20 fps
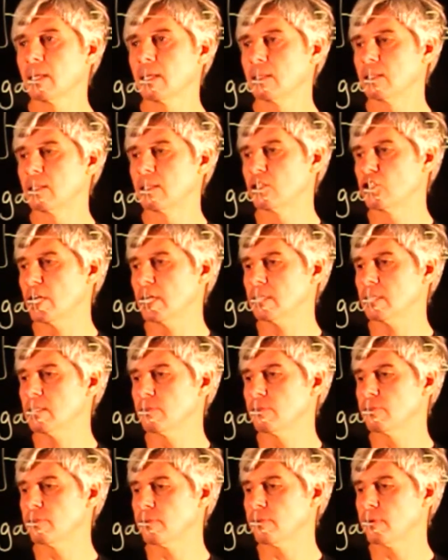
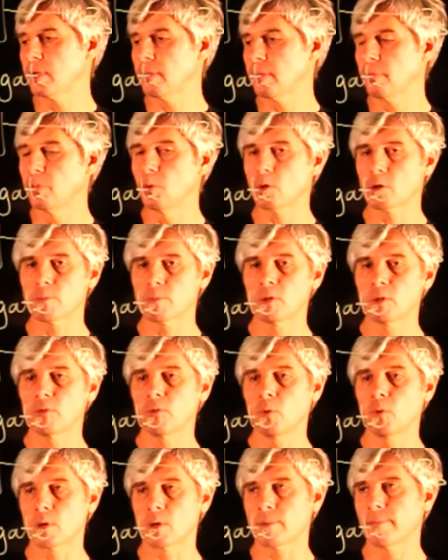disjunctive normal
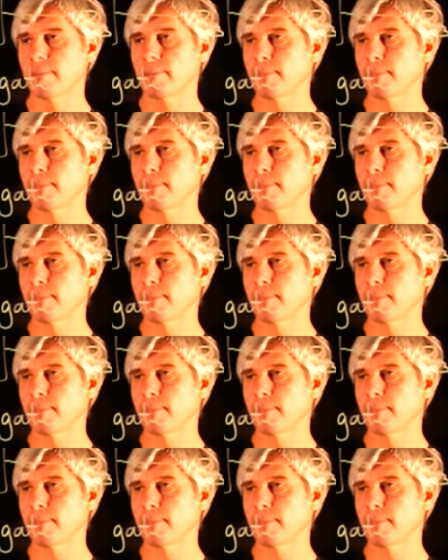form.